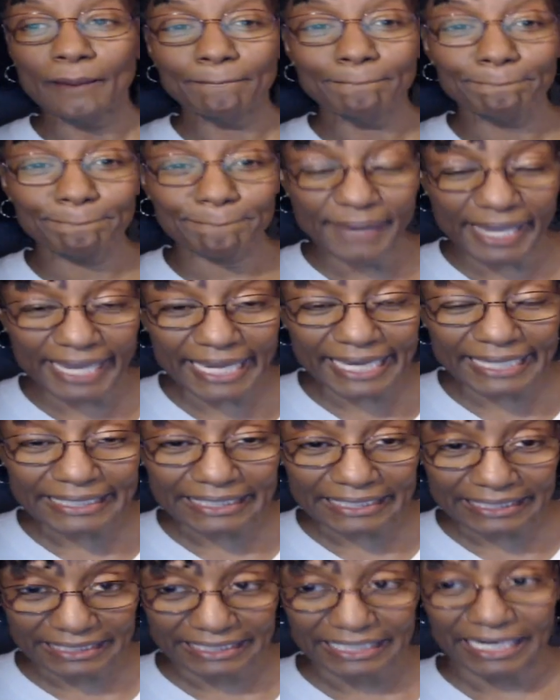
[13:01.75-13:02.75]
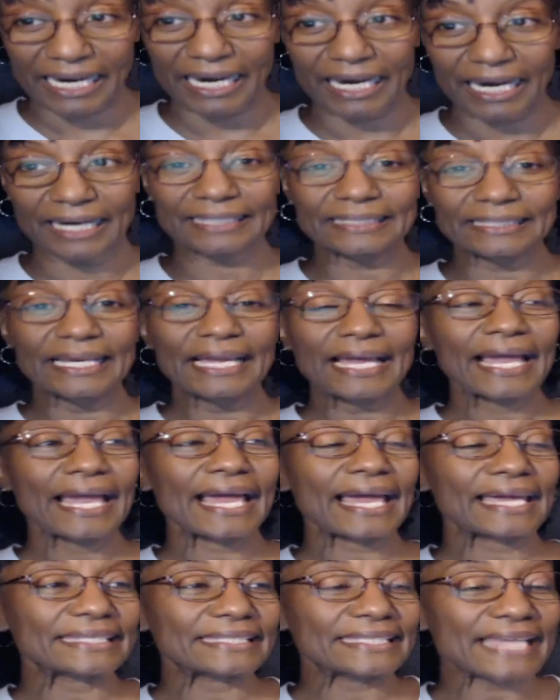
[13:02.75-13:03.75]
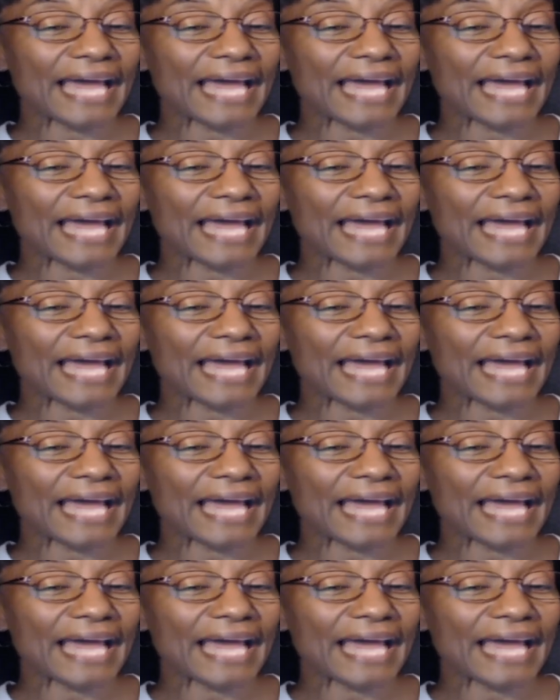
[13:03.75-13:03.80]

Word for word: begging God, had